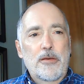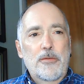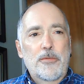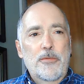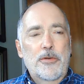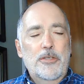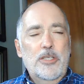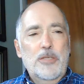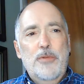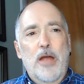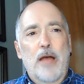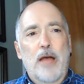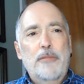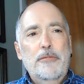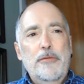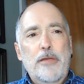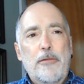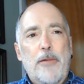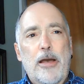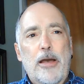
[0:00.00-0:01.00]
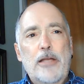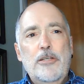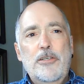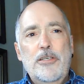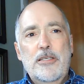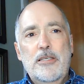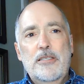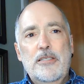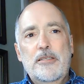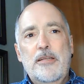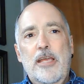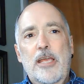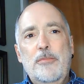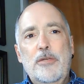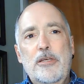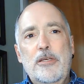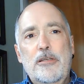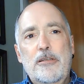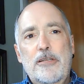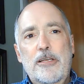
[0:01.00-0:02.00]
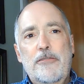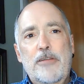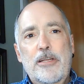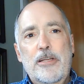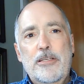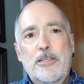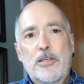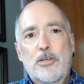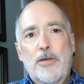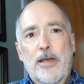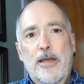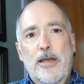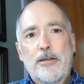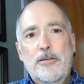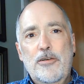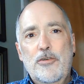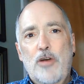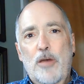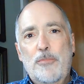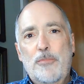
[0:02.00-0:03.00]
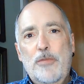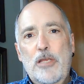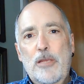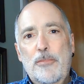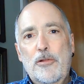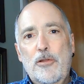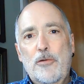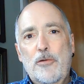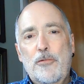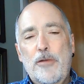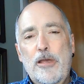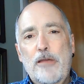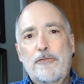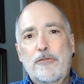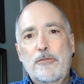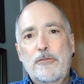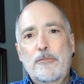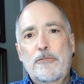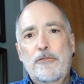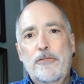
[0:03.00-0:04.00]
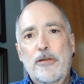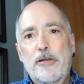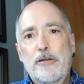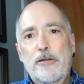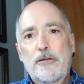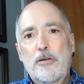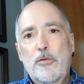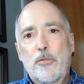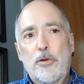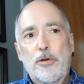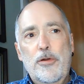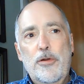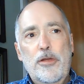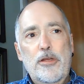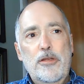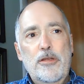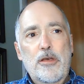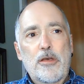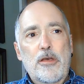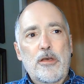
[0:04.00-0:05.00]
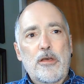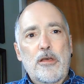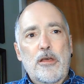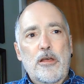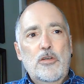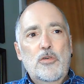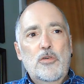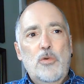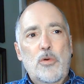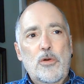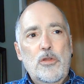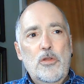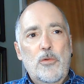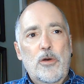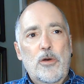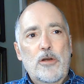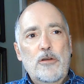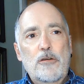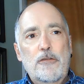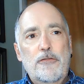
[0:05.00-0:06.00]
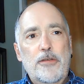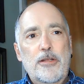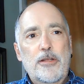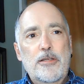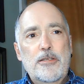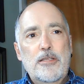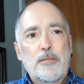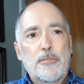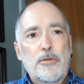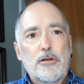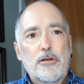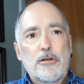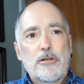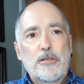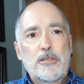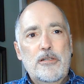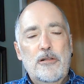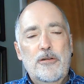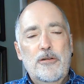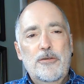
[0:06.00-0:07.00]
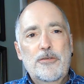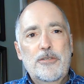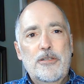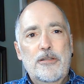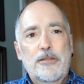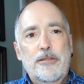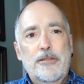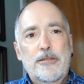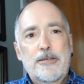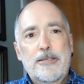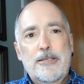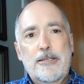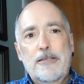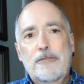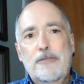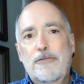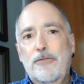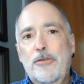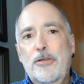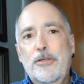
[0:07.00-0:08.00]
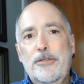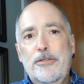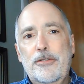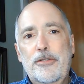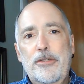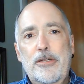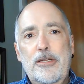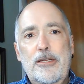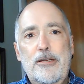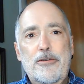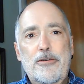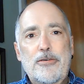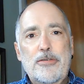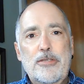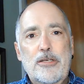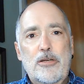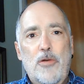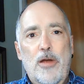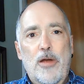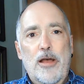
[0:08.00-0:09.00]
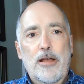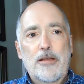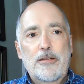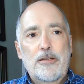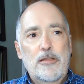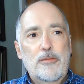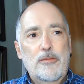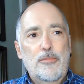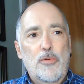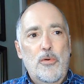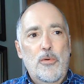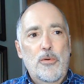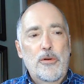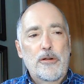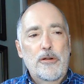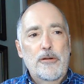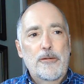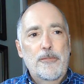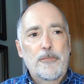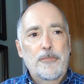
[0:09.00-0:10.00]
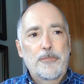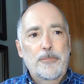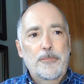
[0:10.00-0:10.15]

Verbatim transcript: which is probably why Jesus named it, even as he tried to draw people away from fear and worry and toward the one who feeds the birds, clothes the lilies of the field, and hears the cries of the poor.